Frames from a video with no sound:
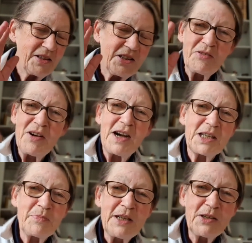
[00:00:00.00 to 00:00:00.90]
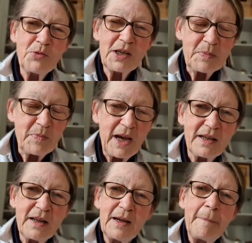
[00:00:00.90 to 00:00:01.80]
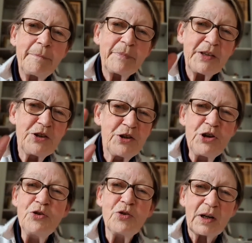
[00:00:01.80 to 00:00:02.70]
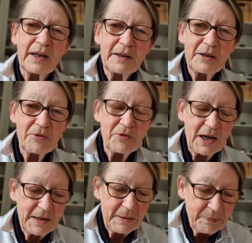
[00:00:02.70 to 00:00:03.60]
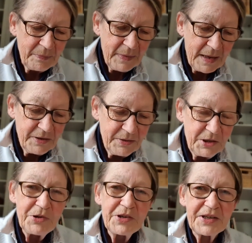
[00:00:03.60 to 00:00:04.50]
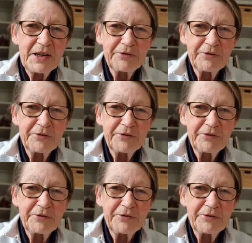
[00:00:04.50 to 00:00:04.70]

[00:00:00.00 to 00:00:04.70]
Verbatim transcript: don't ask me to explain it google it right do yourself